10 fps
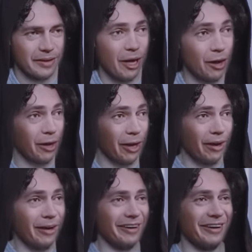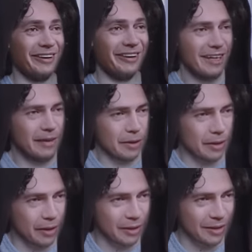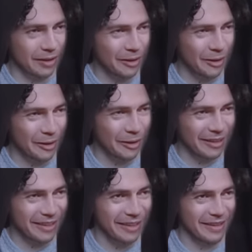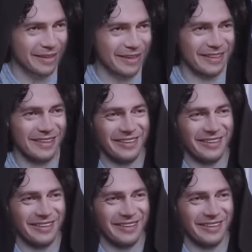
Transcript: Oh no! But also, oh yes.